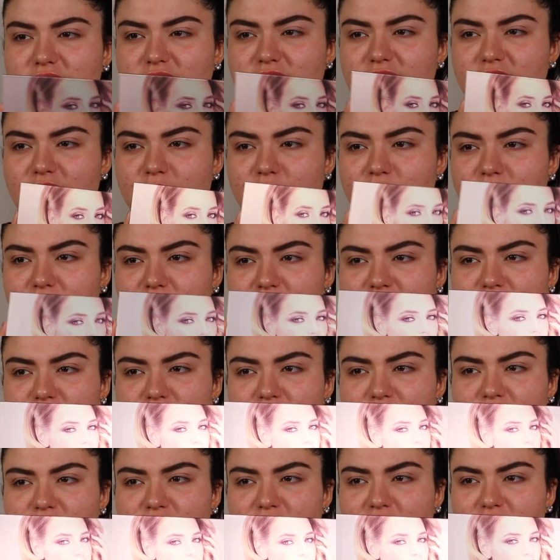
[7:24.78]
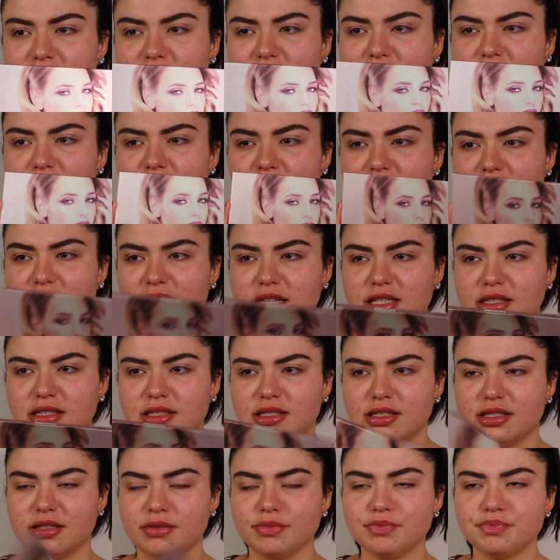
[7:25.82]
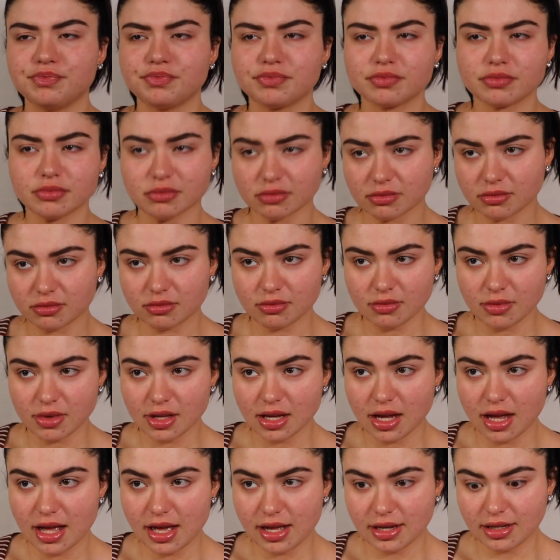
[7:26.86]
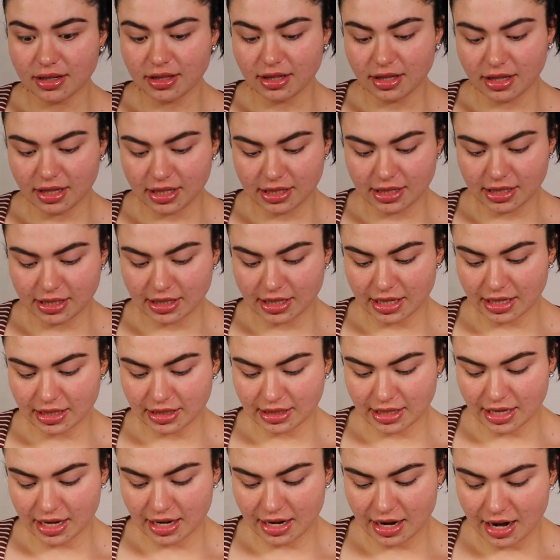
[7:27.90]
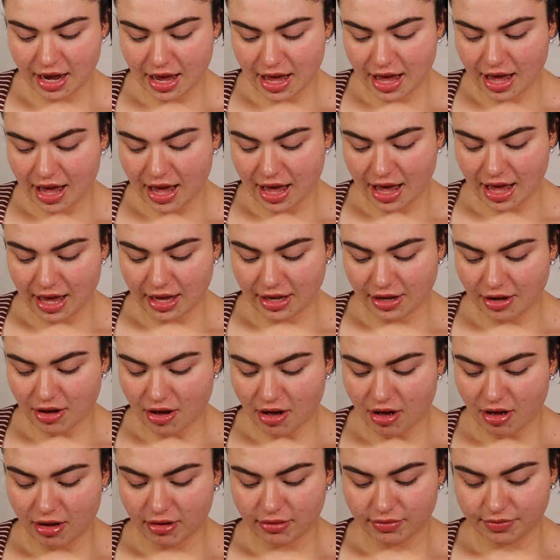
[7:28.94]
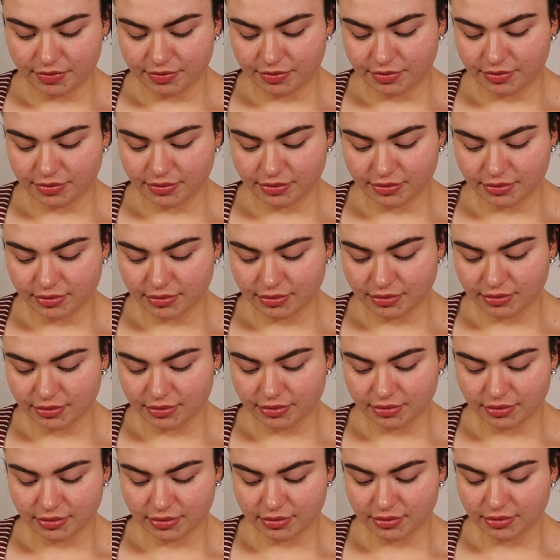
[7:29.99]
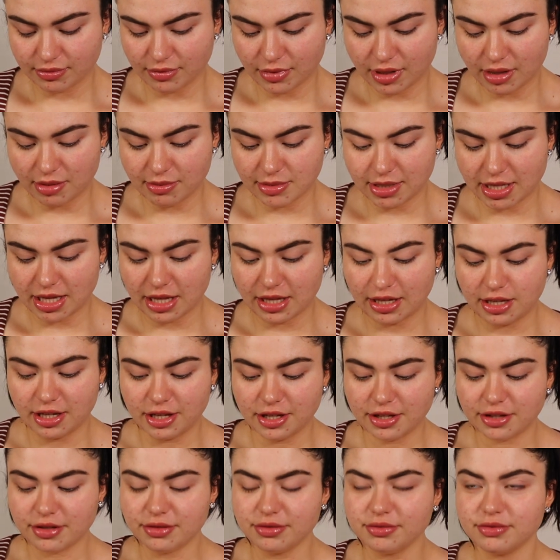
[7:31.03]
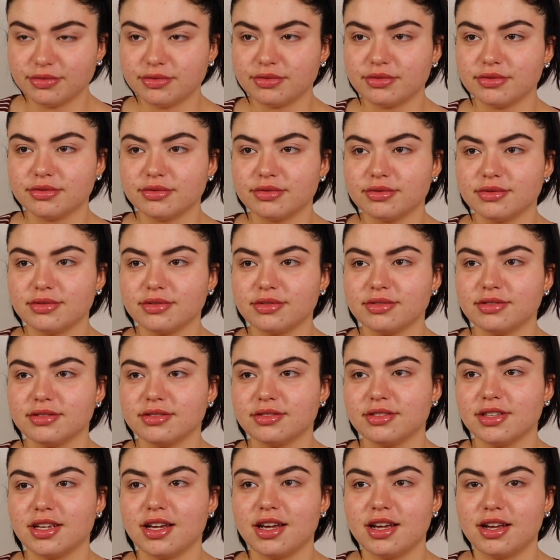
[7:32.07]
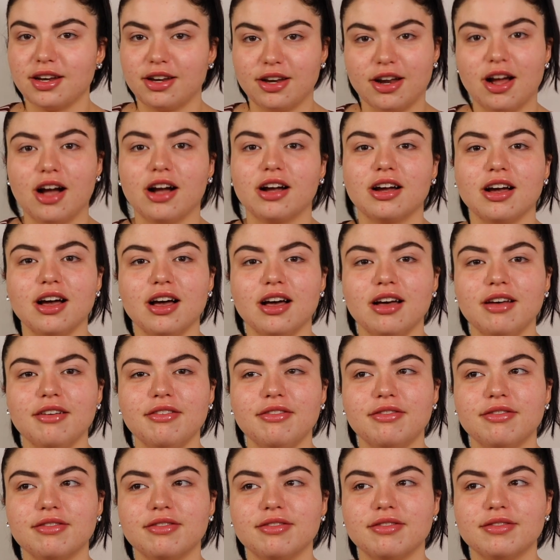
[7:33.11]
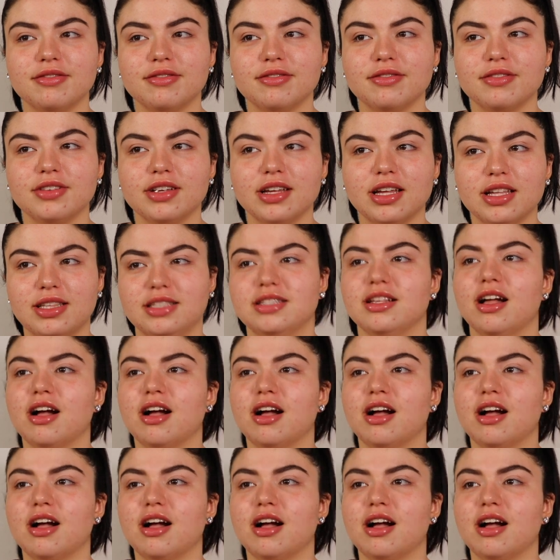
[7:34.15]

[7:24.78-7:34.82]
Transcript: type of reflectiveness. And this is the inside. And y'all, what I'm telling you, knockoff, it's